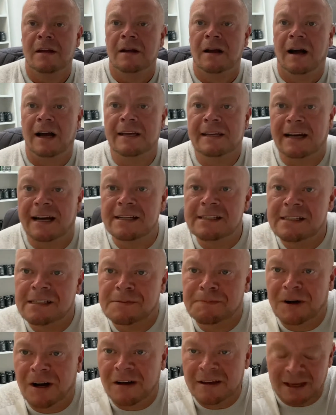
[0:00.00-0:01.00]
Hi guys,
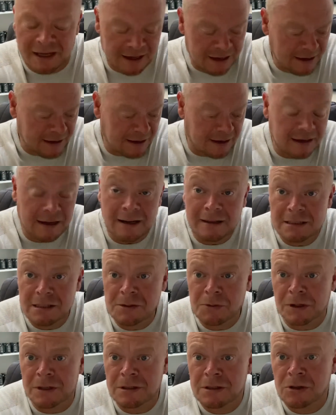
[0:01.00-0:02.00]
it's Mark here. I
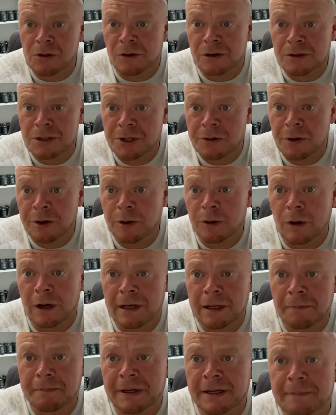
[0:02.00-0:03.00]
just wanted to talk to you a
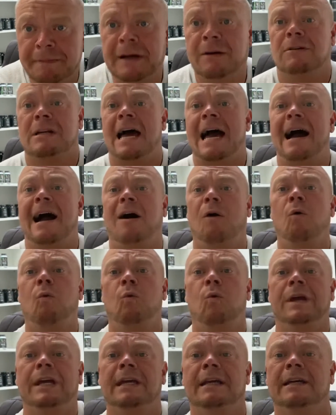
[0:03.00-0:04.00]
little bit about how
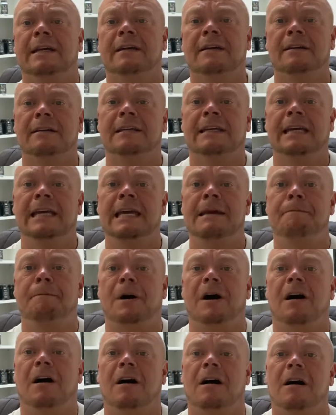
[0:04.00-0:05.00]
we can
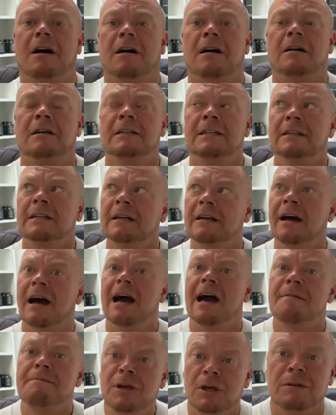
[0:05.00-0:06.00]
keep our
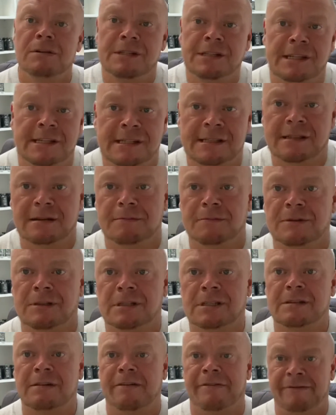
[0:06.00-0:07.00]
immune
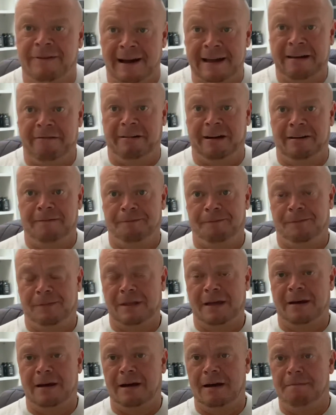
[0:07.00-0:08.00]
systems firing
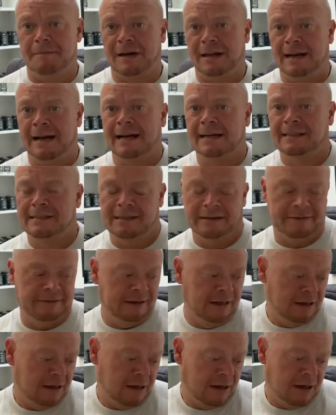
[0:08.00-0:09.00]
and active.
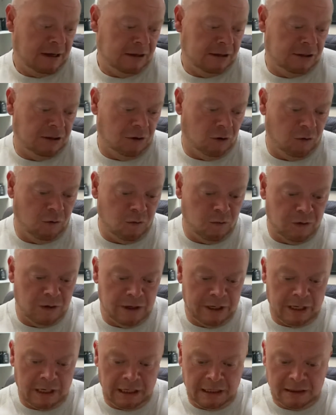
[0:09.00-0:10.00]
So
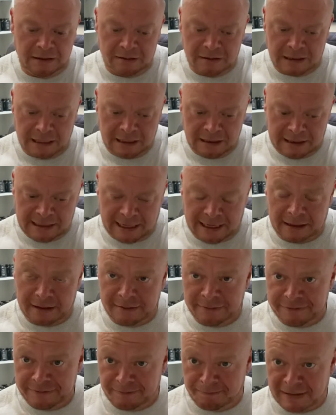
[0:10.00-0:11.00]
the kind
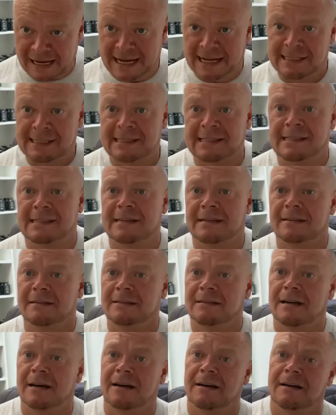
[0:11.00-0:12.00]
of masks
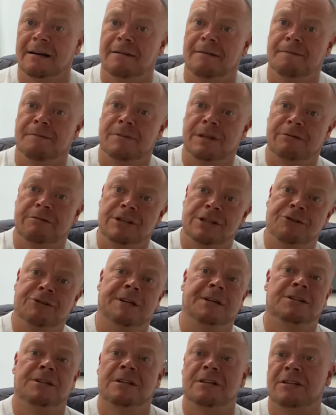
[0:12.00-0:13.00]
and the
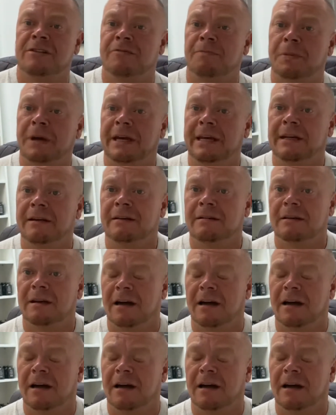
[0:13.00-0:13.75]
restrictions have been